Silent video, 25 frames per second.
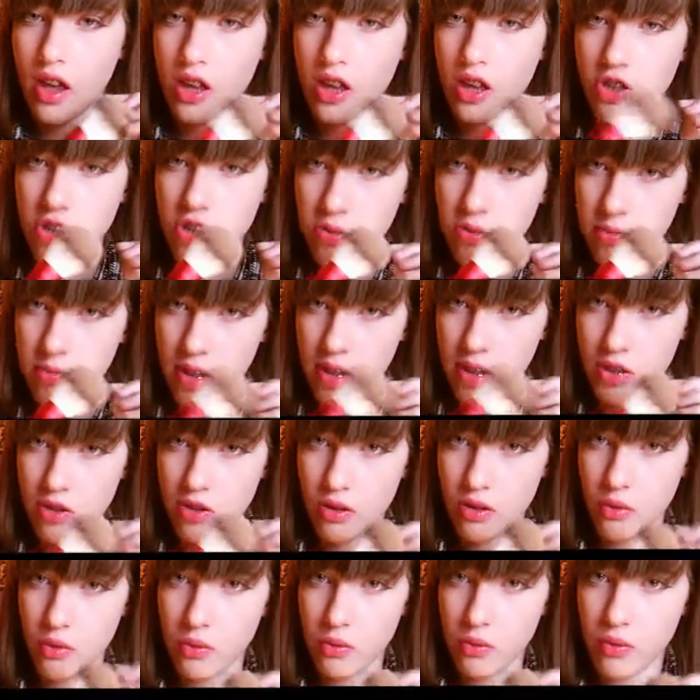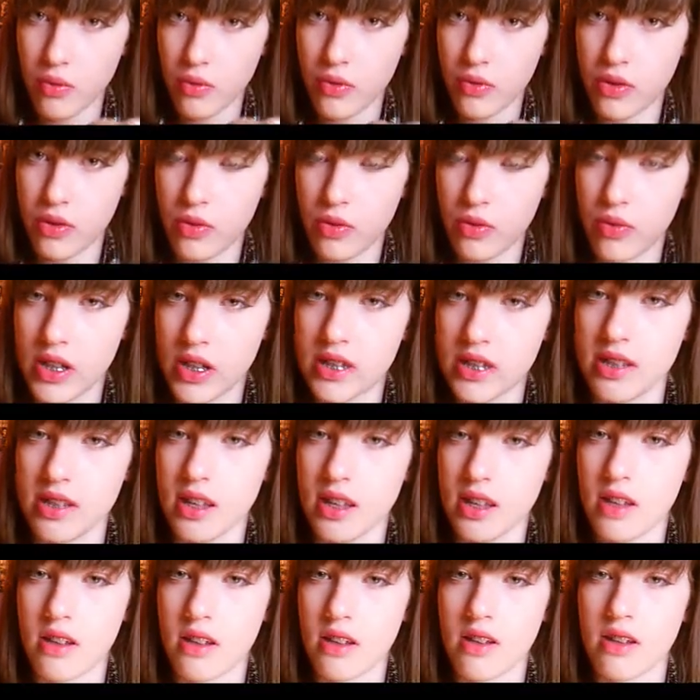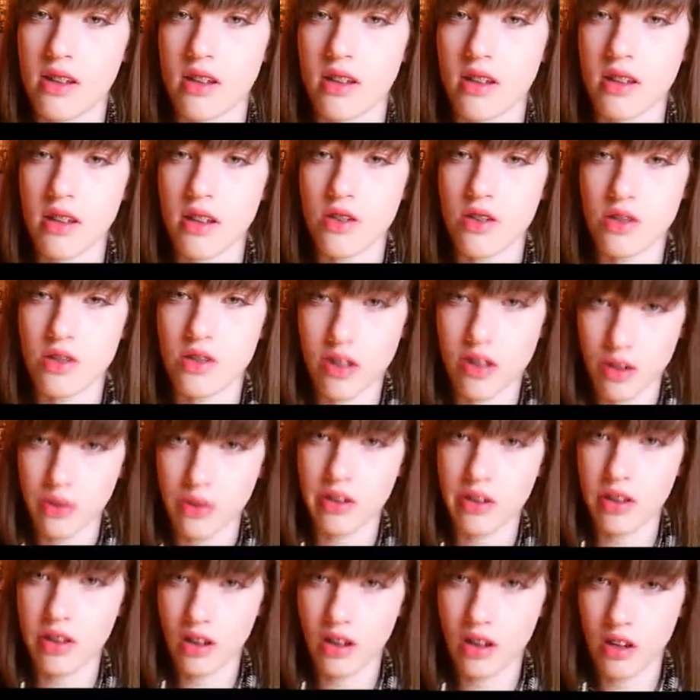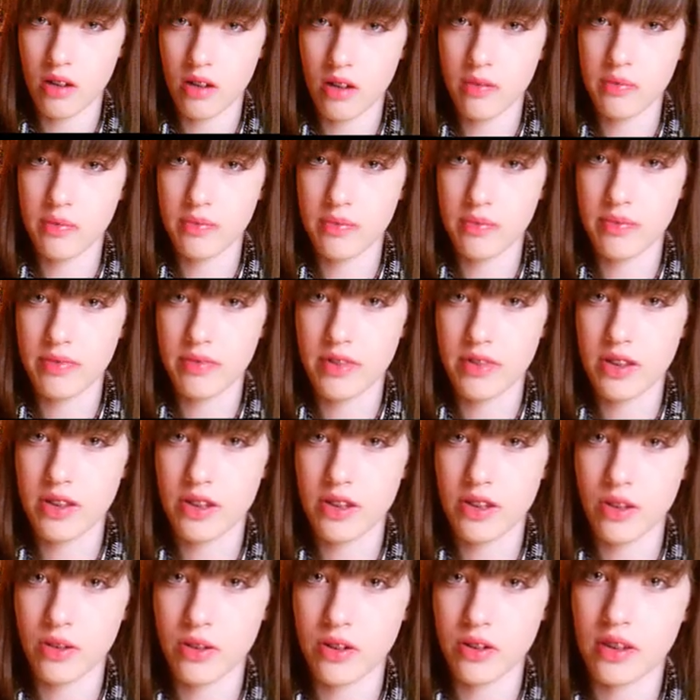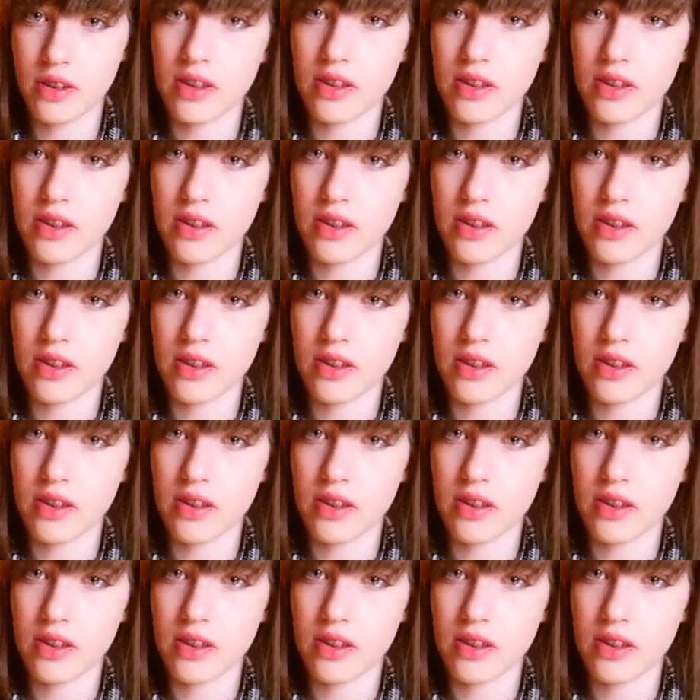just make sure you rinse it and it should go clear. So